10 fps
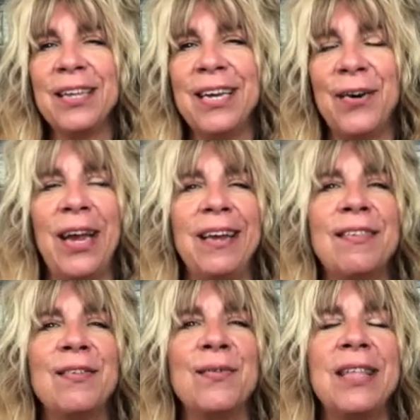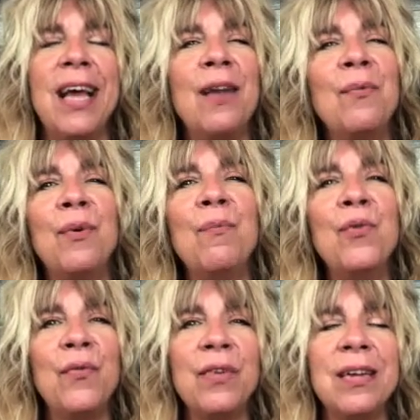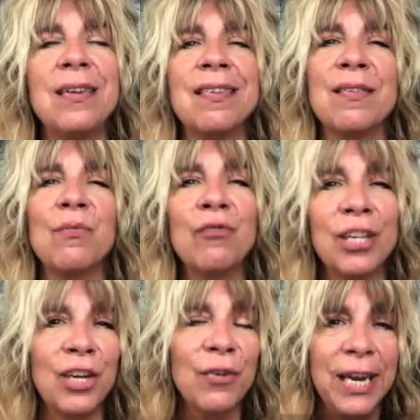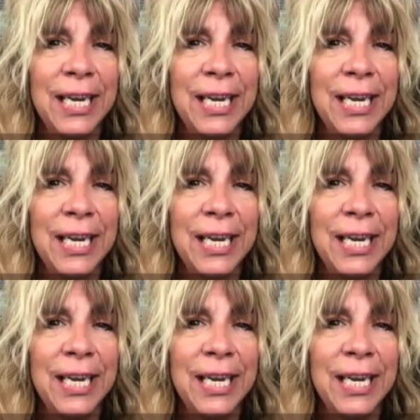Okay, so then we'll move into some really great